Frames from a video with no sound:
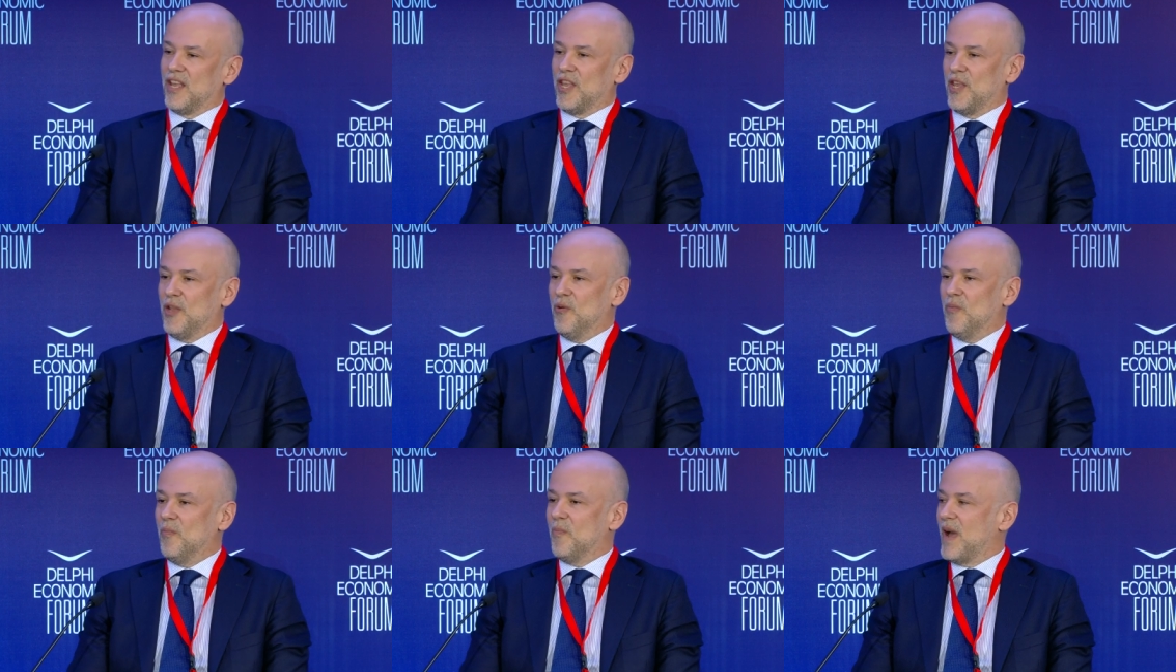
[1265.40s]

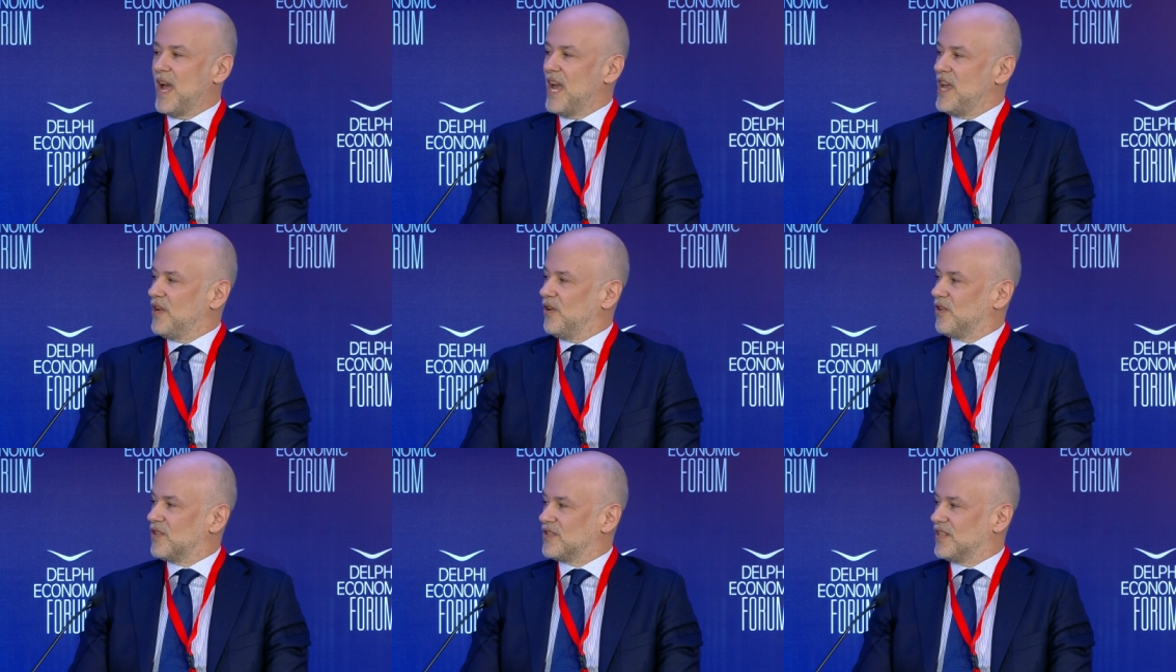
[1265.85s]
new
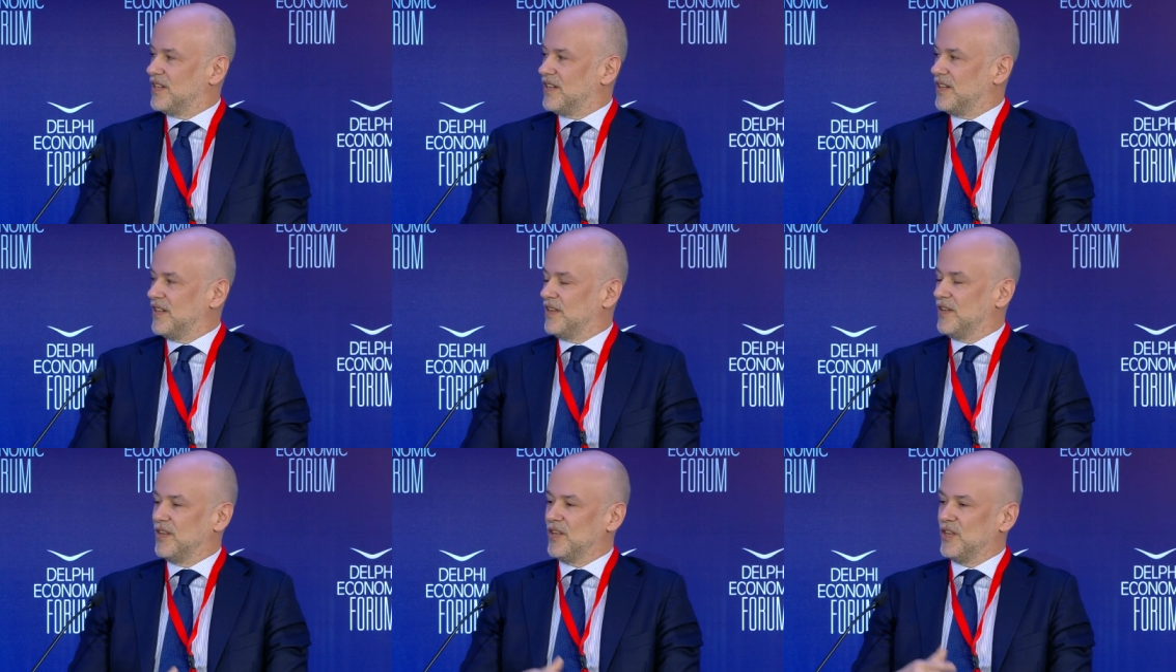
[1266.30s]
mayors
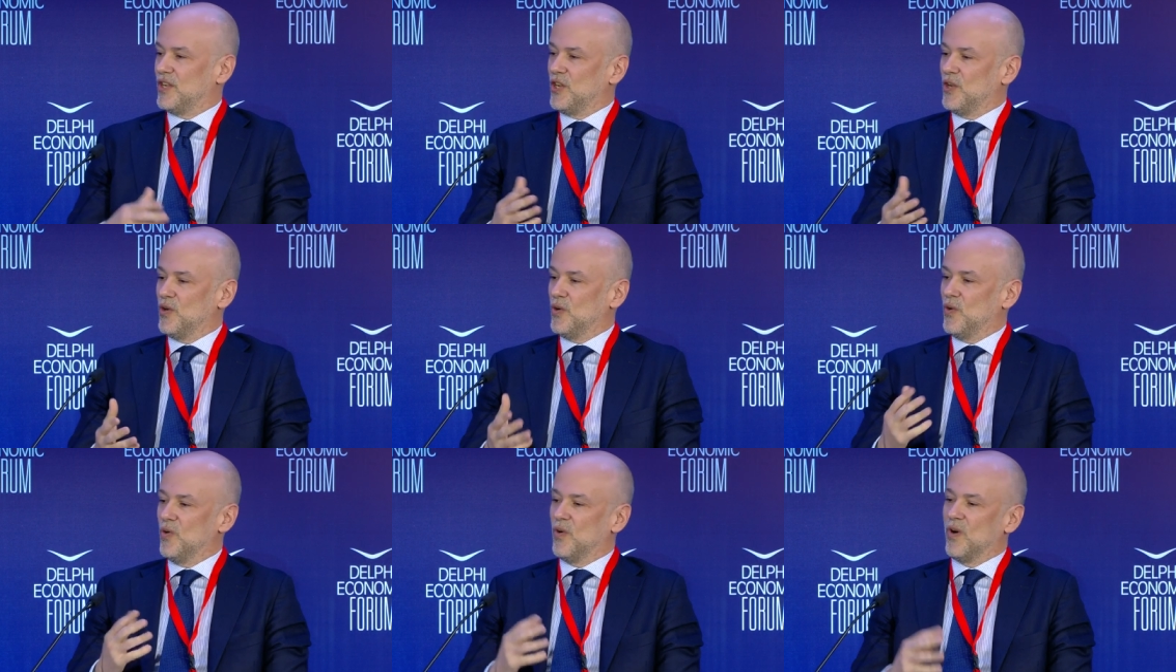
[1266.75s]
and
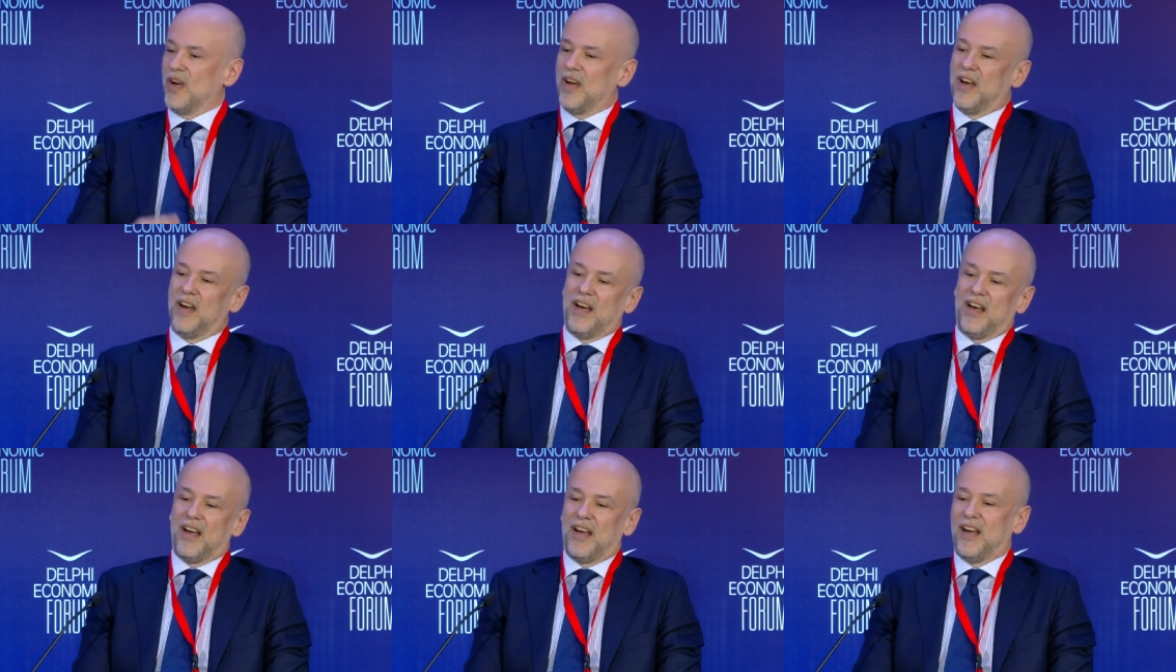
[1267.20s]
new
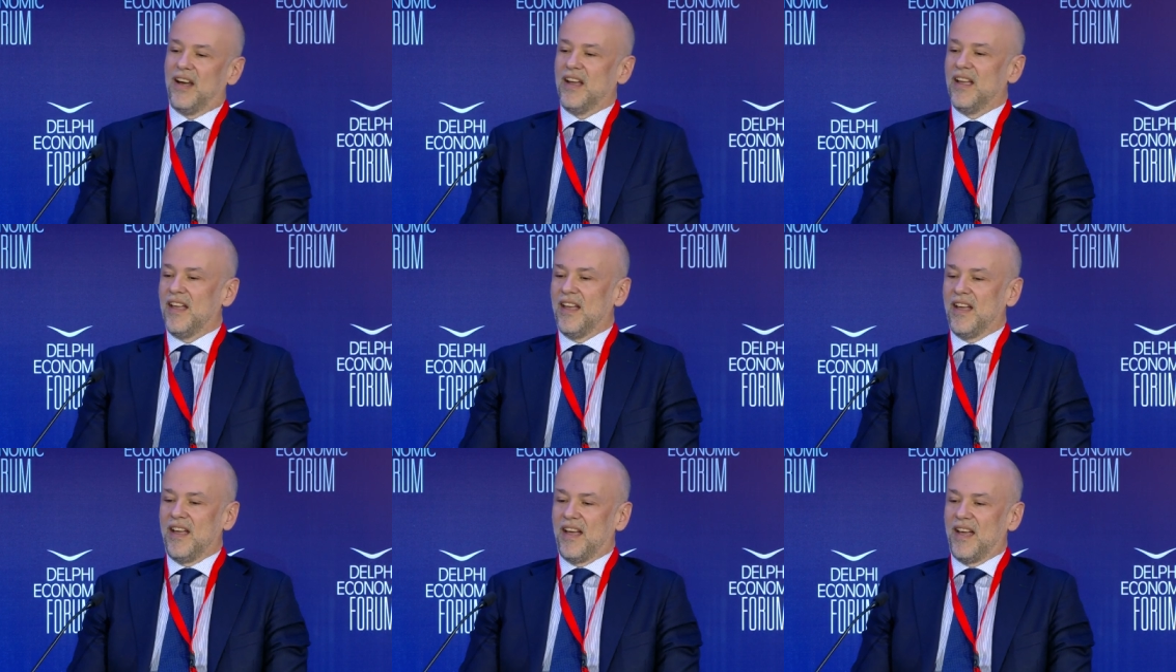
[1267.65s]
uh,
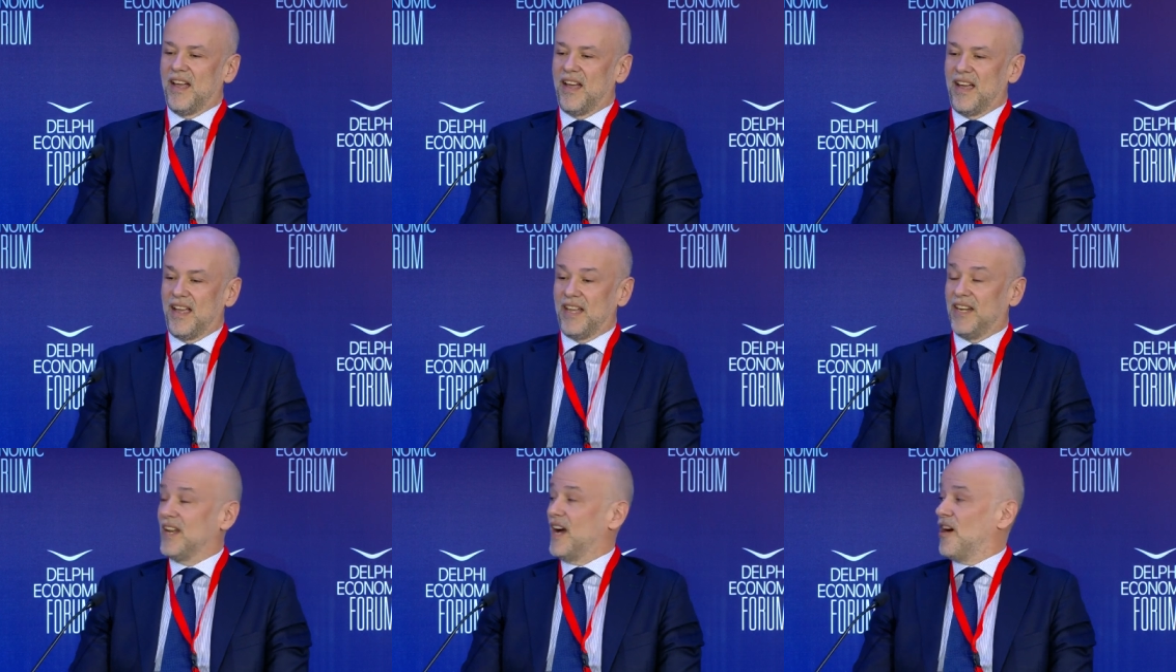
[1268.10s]
uh,
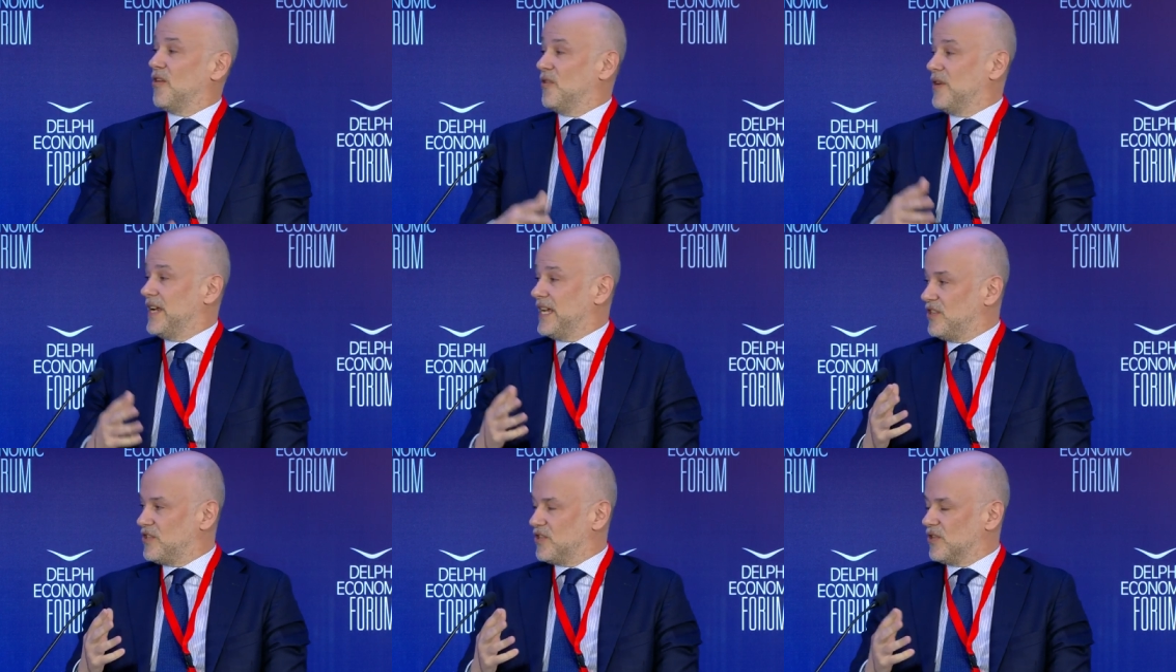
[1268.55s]
in our
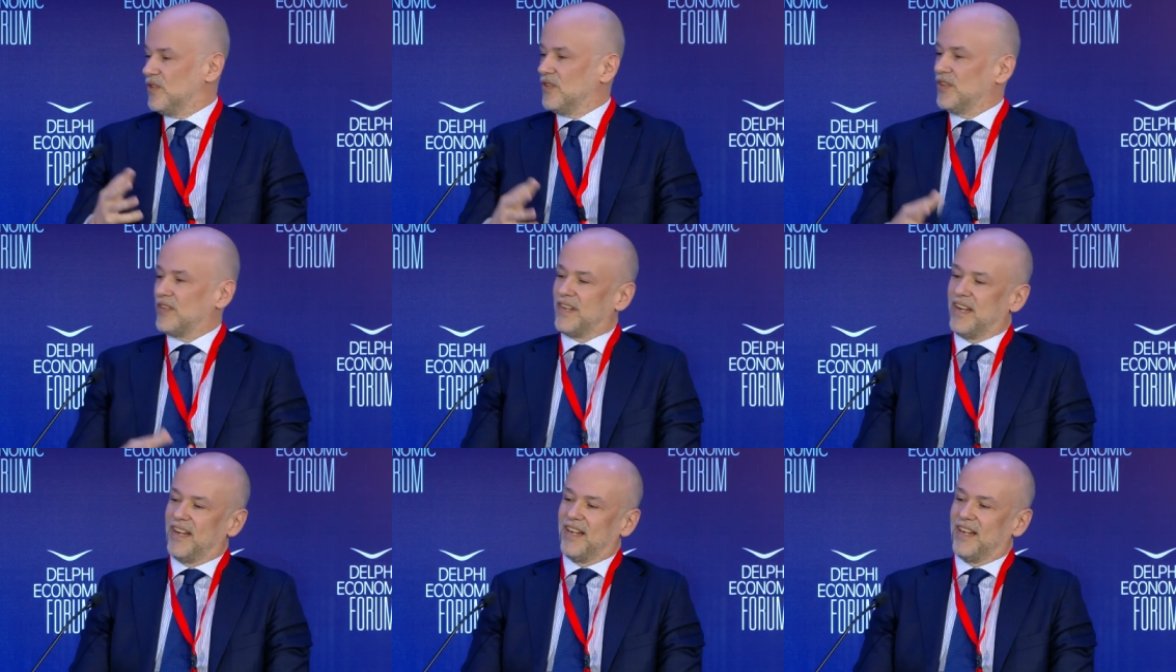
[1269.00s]
regions.